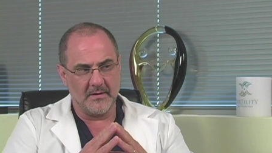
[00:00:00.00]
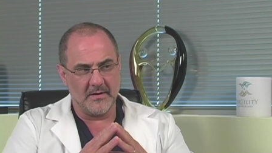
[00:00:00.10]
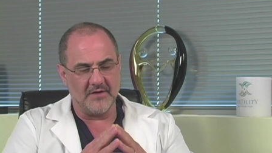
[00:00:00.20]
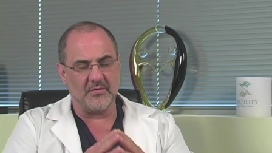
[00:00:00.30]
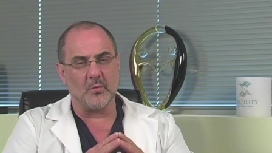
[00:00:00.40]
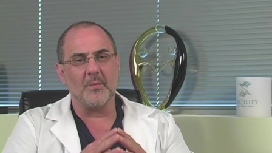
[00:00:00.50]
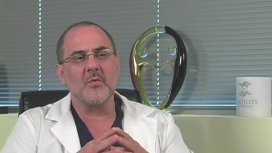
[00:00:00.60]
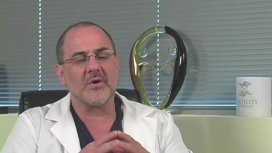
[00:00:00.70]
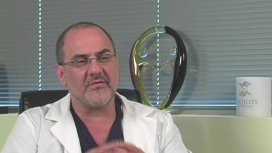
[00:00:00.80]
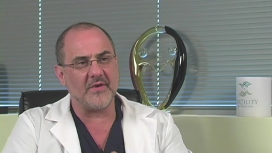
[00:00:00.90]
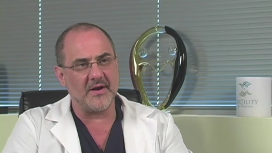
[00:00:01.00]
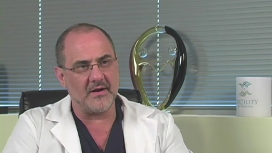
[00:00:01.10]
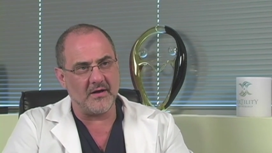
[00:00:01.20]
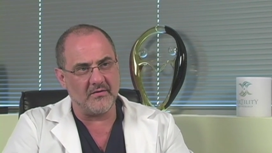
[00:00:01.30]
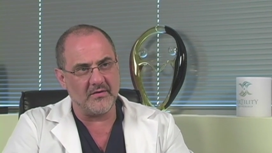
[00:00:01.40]
If a woman were to find
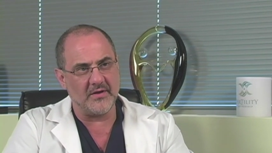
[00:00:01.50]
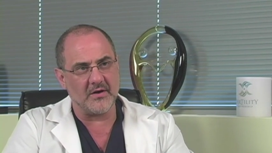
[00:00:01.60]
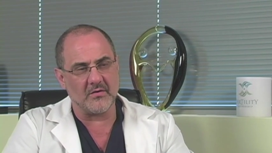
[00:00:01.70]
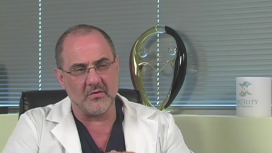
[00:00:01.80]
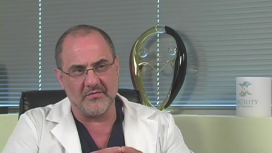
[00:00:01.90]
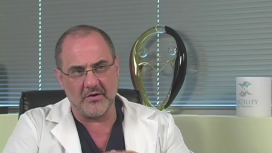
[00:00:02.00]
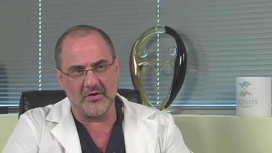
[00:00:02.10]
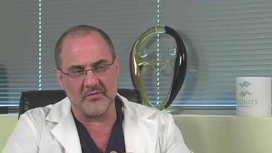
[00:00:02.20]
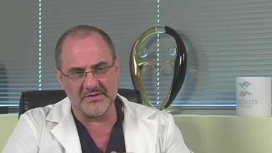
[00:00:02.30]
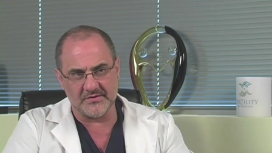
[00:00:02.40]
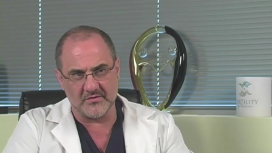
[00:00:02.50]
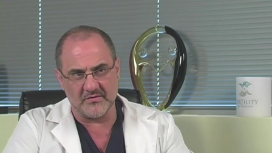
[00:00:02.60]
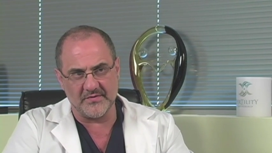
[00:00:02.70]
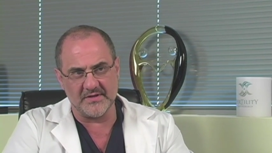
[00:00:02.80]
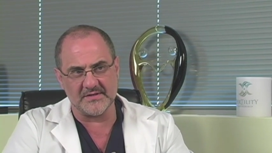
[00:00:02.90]
out that her ovarian
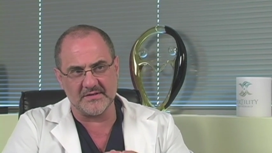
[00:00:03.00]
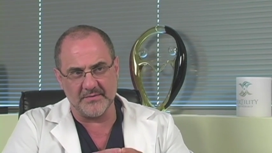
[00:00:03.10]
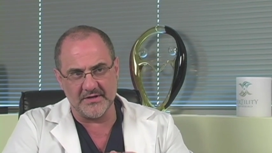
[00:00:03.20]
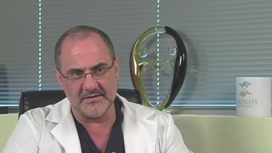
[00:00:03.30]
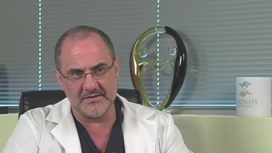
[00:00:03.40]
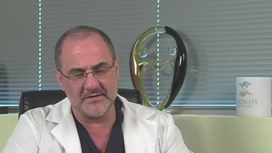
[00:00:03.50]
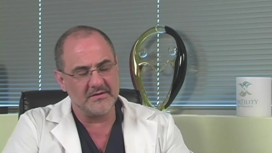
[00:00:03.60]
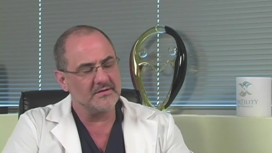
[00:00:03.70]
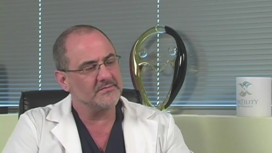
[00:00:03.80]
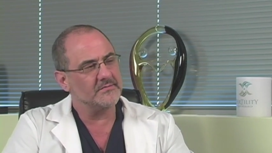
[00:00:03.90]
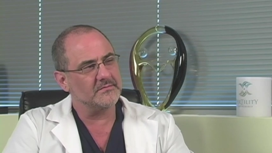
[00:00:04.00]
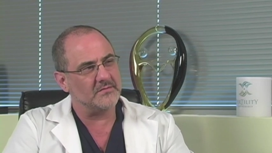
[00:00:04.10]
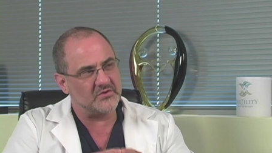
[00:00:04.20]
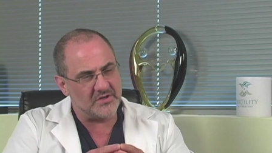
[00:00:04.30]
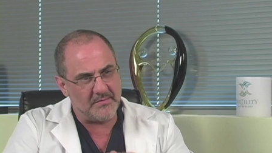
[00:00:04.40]
reserve is diminished,
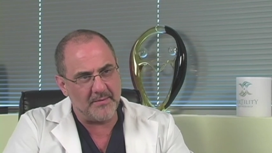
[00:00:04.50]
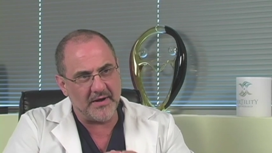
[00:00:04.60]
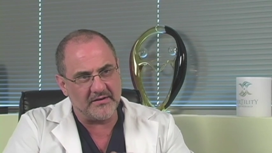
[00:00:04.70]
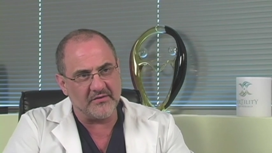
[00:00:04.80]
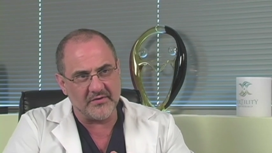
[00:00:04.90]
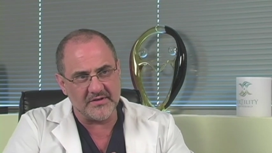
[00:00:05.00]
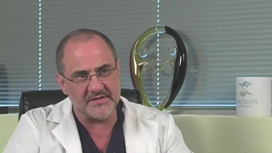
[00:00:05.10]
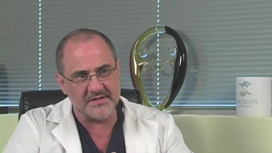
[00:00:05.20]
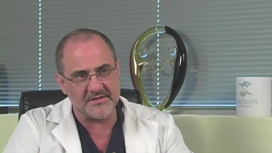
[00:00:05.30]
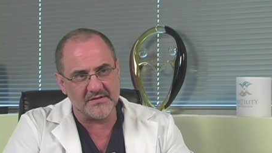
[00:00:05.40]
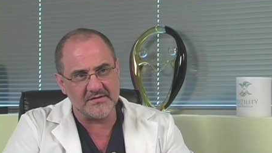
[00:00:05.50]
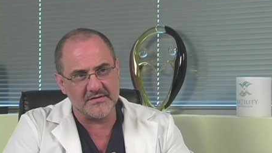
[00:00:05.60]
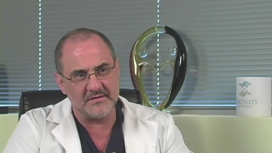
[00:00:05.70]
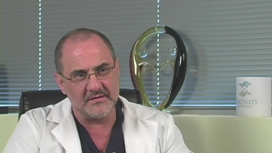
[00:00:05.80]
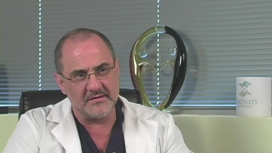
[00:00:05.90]
she may make different decisions.
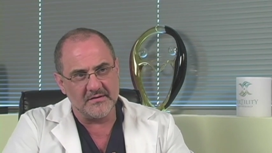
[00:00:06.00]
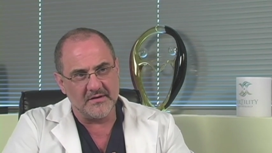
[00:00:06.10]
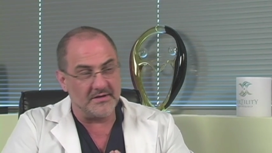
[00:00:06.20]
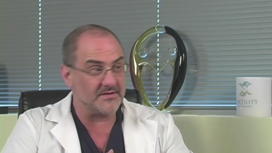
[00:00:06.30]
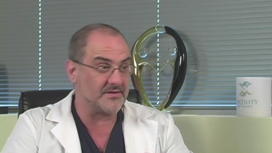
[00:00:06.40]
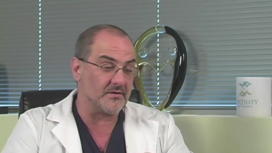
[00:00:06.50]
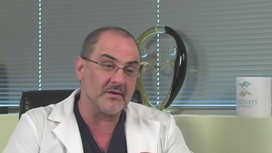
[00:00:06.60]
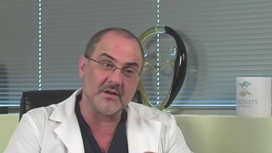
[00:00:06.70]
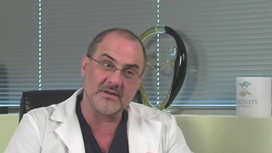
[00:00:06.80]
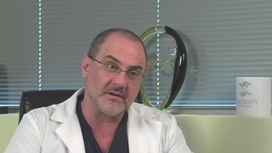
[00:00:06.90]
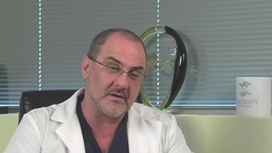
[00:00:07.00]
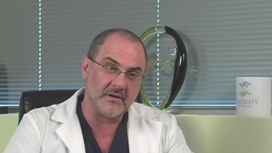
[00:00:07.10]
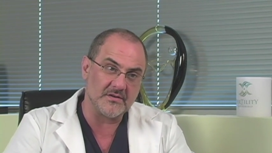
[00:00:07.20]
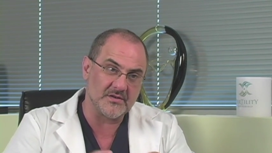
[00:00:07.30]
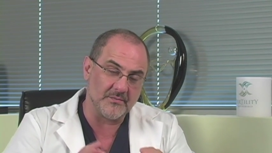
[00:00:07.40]
And certainly
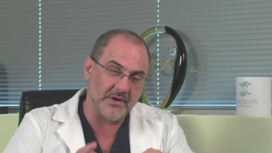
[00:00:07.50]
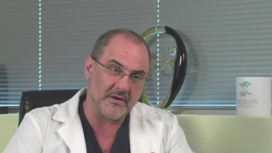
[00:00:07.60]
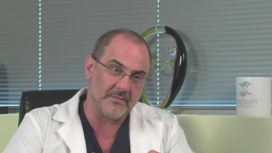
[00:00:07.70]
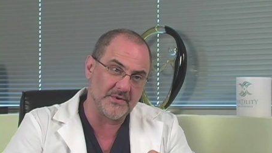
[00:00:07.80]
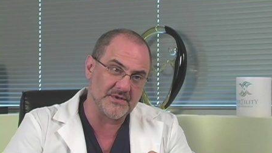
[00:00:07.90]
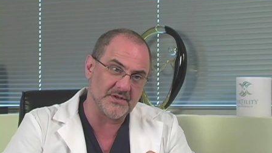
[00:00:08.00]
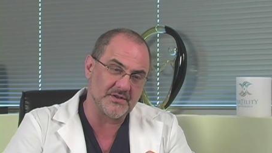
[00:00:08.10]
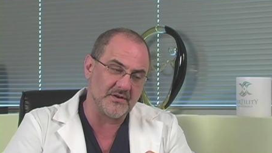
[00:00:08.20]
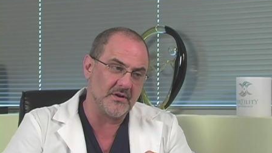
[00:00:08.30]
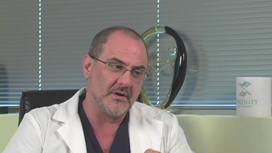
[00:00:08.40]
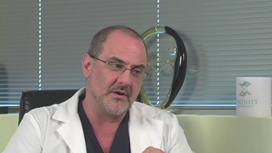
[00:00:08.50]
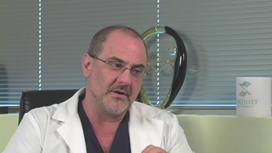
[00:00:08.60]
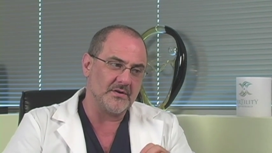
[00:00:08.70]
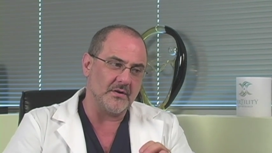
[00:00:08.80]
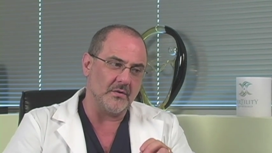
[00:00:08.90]
she'll be in a position
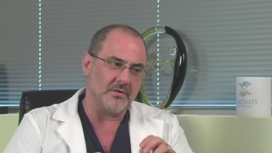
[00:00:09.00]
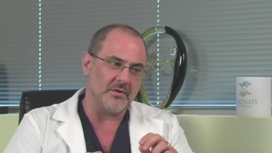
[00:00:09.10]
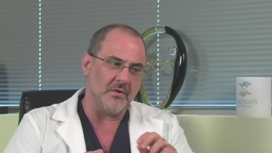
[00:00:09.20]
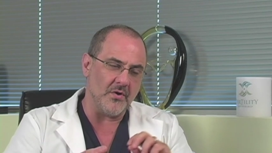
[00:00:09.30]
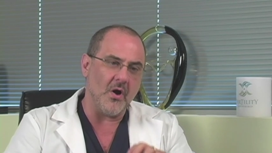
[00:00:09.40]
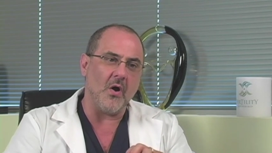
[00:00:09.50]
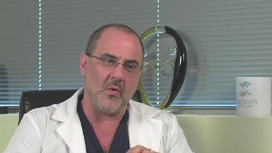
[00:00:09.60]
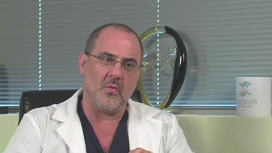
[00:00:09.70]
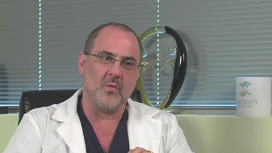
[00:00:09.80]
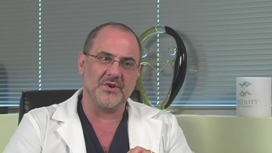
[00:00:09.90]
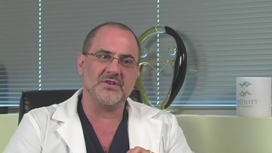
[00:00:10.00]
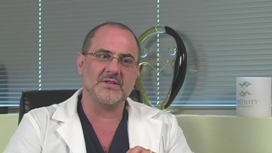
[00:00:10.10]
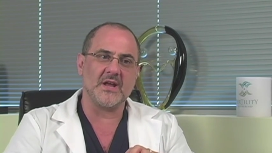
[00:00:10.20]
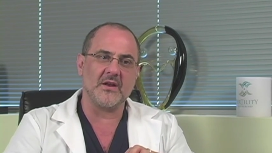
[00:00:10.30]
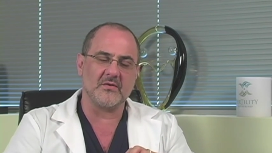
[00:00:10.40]
to, to know what she's
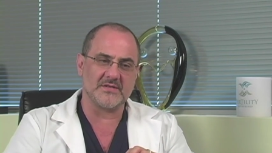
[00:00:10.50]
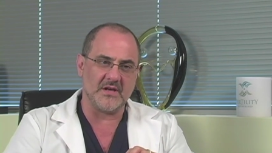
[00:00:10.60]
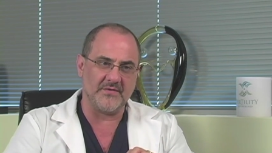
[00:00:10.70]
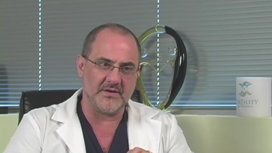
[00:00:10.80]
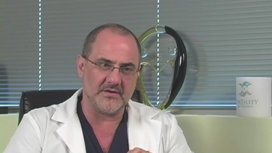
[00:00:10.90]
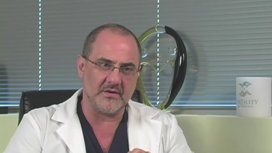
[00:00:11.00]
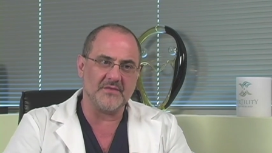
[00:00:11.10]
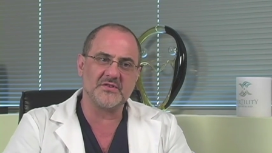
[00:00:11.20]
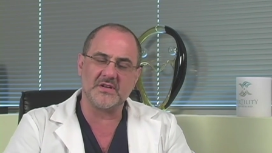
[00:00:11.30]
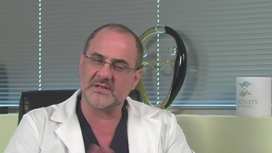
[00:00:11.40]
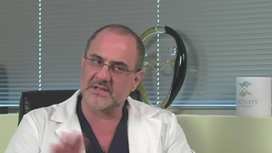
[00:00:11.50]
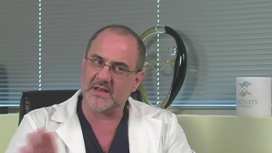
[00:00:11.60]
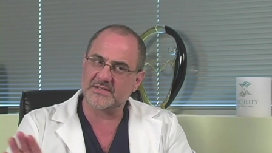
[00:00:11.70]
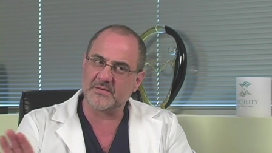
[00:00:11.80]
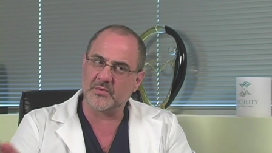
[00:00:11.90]
getting herself into if she
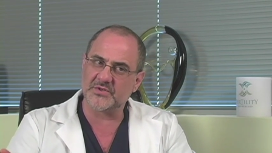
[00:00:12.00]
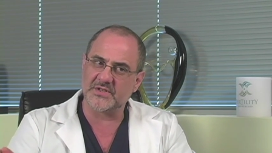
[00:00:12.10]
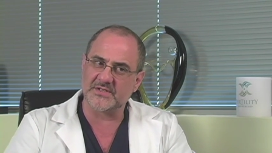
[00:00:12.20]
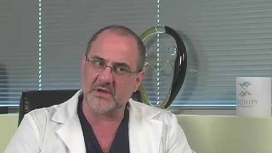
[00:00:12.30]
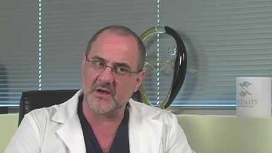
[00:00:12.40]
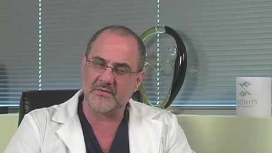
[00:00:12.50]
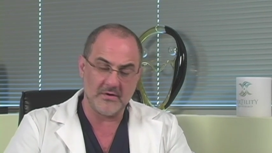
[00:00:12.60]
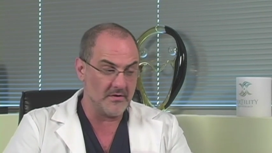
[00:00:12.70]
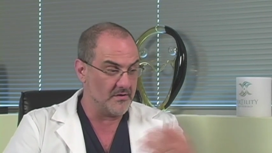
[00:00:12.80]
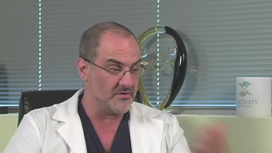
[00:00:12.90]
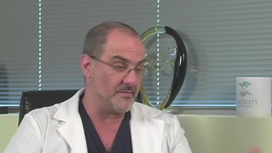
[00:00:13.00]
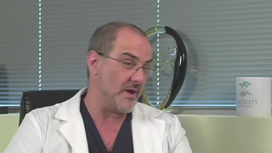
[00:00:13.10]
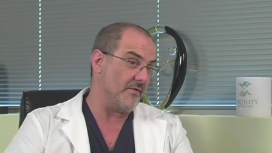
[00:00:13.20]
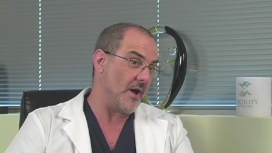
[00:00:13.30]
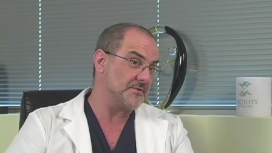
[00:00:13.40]
decides to push this off. She may
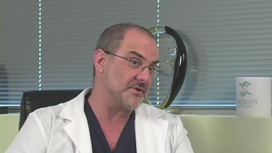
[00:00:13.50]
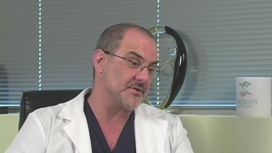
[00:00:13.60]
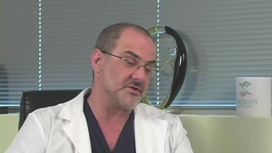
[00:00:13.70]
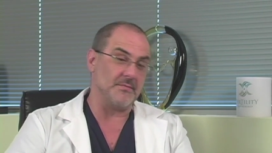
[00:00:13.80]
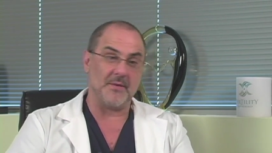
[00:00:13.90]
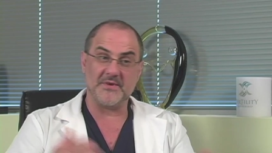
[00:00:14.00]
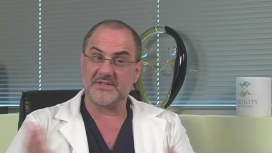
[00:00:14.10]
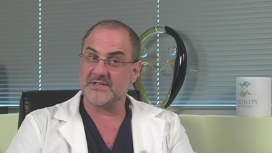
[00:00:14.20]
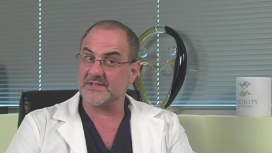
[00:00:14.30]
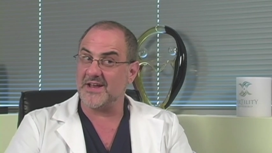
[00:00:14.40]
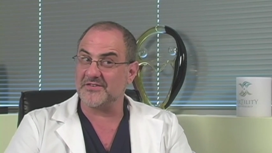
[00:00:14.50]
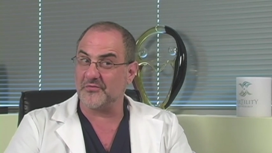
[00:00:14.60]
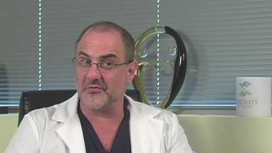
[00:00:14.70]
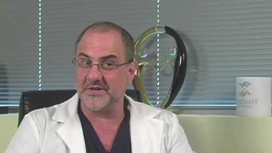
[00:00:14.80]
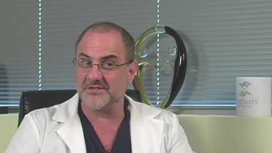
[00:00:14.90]
have options. She might be, decide to
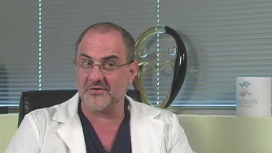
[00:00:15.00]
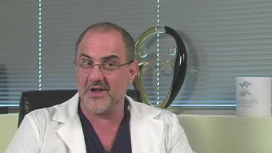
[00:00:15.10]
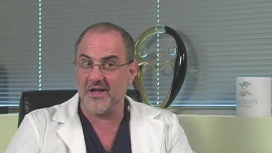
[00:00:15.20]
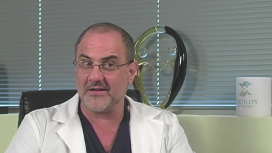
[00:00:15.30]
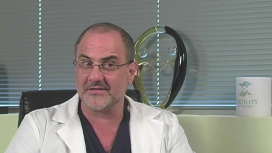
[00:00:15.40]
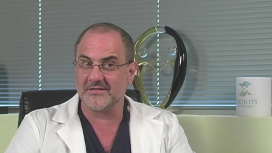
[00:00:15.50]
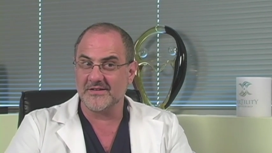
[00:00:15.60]
freeze her eggs